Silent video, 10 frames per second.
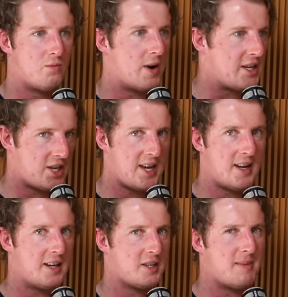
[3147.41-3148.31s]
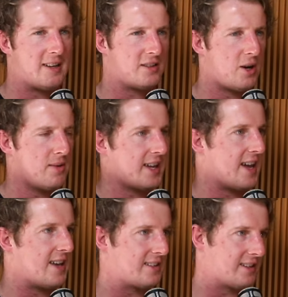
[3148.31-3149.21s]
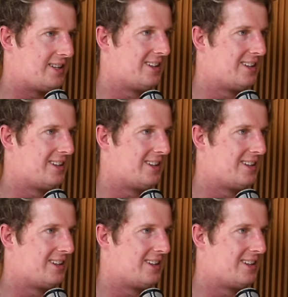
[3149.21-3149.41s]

Reach out and ask your mates. Like, no one cares.